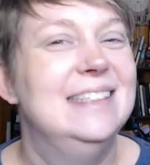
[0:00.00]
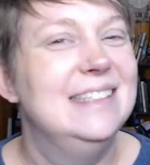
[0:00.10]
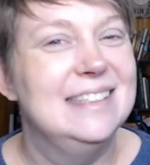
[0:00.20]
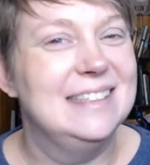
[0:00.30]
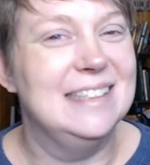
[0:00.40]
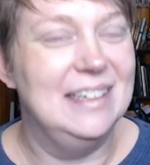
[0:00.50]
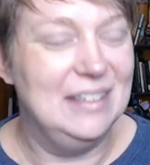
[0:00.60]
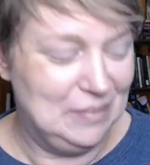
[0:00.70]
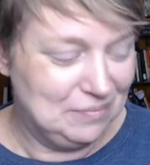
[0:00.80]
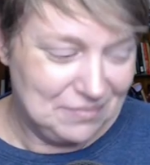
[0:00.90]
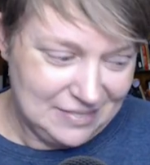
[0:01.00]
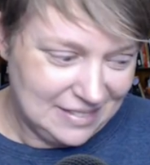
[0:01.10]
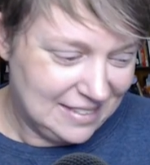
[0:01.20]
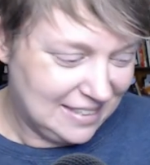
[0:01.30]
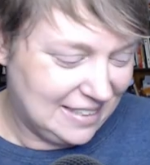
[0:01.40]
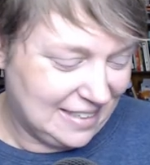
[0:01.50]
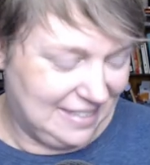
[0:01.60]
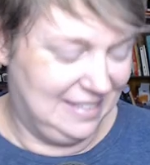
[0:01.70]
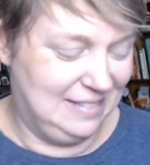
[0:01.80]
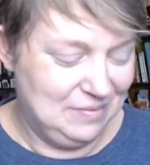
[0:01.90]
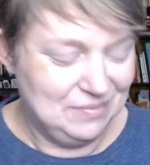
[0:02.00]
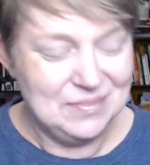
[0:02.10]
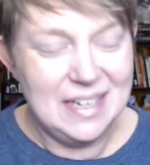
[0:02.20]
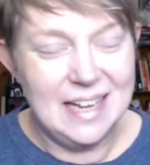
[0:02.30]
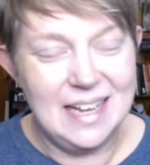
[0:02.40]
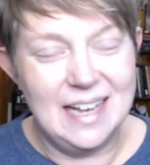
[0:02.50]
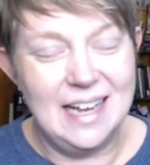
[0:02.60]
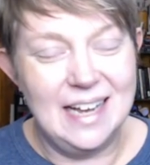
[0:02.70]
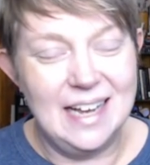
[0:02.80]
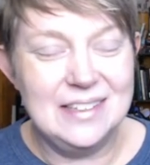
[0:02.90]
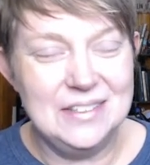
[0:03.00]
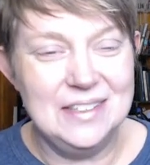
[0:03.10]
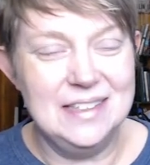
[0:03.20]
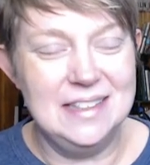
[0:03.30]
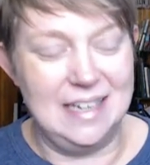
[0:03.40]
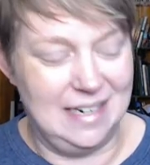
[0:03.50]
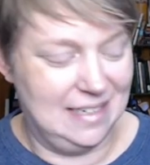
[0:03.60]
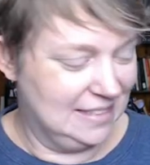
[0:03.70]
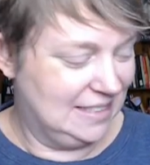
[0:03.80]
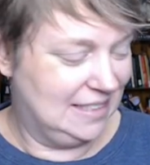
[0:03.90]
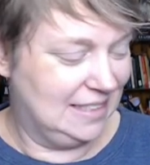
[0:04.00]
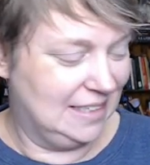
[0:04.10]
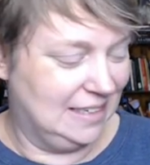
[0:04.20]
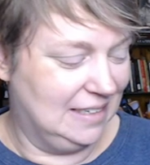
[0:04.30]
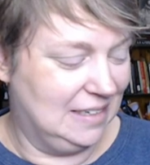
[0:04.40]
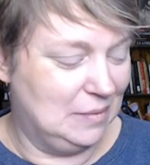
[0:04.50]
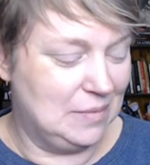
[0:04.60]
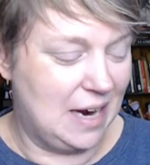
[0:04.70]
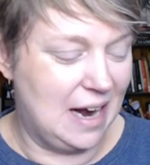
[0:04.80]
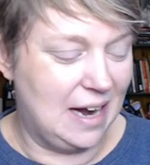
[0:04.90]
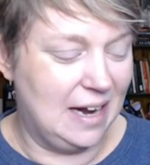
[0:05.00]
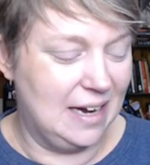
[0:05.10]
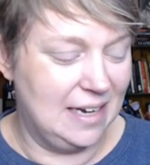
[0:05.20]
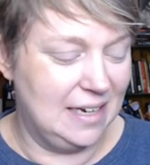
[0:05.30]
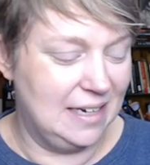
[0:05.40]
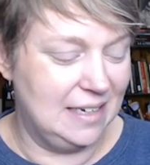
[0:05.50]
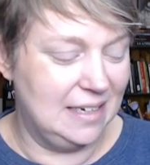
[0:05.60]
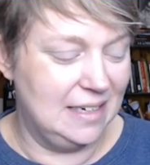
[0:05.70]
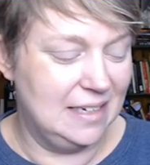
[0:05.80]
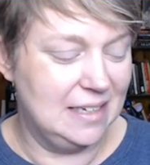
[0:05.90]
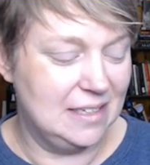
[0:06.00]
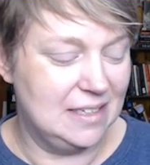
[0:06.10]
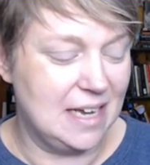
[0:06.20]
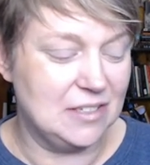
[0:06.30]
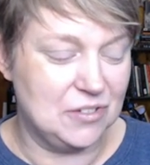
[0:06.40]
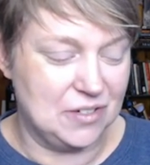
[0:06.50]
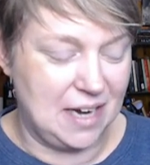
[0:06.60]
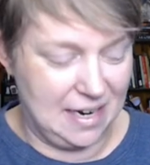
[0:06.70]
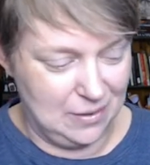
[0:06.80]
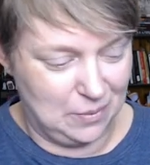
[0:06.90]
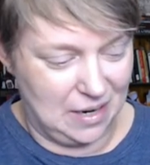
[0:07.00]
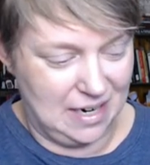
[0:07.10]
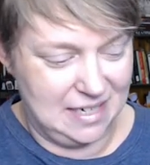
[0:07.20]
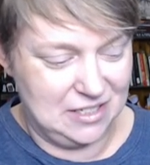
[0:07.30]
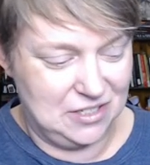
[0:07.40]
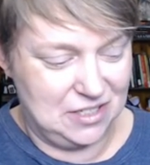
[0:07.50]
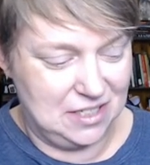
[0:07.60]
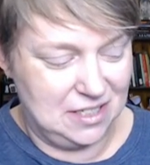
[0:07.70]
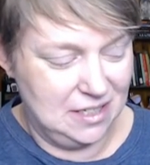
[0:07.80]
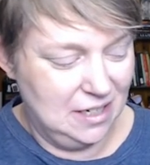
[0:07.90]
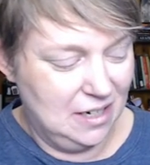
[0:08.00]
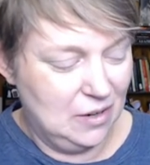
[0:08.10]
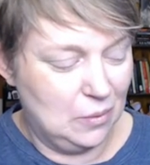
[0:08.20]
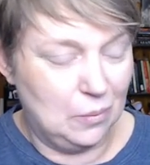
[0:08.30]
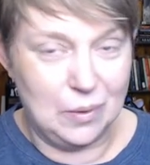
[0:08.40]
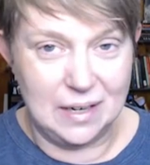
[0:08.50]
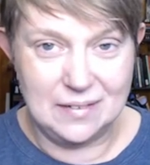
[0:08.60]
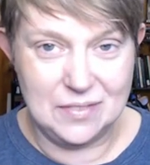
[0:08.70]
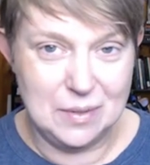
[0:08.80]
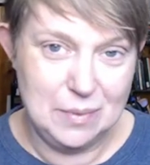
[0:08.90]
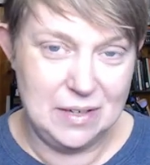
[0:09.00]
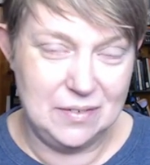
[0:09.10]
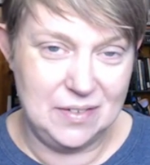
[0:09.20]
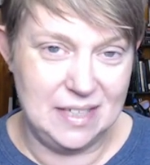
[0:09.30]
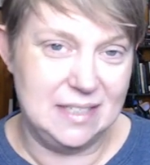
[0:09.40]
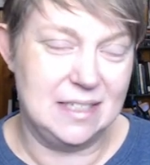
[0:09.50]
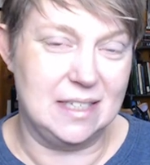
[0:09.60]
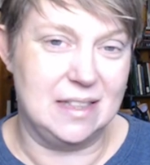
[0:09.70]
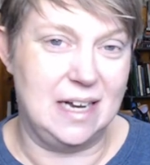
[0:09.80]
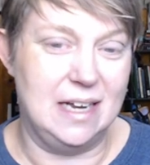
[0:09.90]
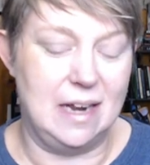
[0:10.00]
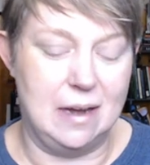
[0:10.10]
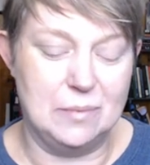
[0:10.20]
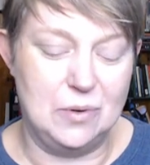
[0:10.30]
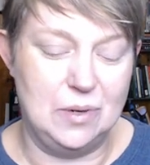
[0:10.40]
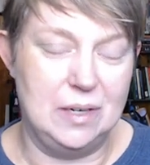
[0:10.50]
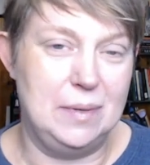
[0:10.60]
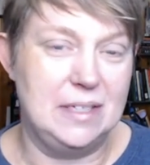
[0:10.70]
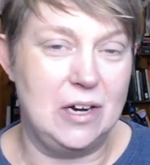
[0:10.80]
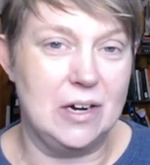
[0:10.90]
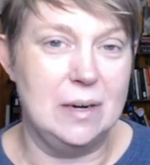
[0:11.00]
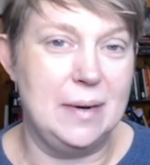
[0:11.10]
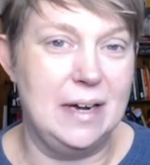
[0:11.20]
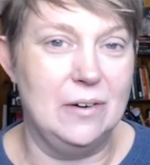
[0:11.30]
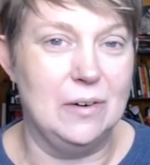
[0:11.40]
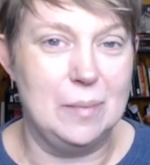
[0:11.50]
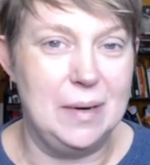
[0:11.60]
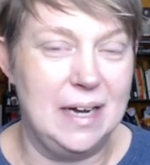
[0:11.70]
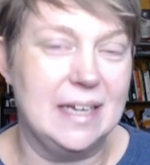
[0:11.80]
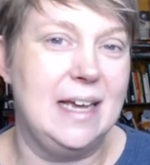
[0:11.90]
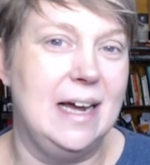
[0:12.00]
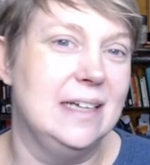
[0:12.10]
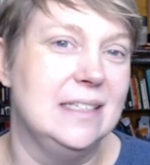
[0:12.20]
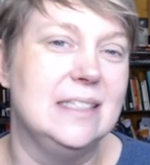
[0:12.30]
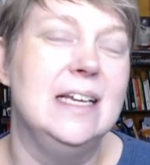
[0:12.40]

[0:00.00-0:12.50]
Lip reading: So, yeah. Other than that, I yesterday watched one of the movies that I'm going to be talking about on a podcast.